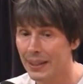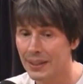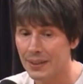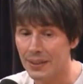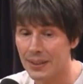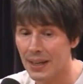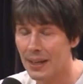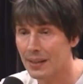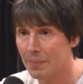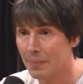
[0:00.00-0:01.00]
So
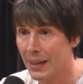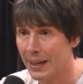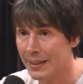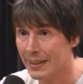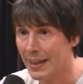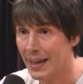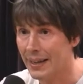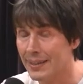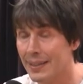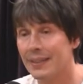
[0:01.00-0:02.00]
stars and planets and
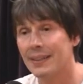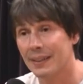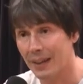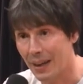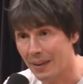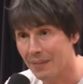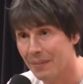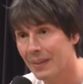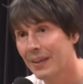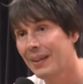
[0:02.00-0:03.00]
galaxies and life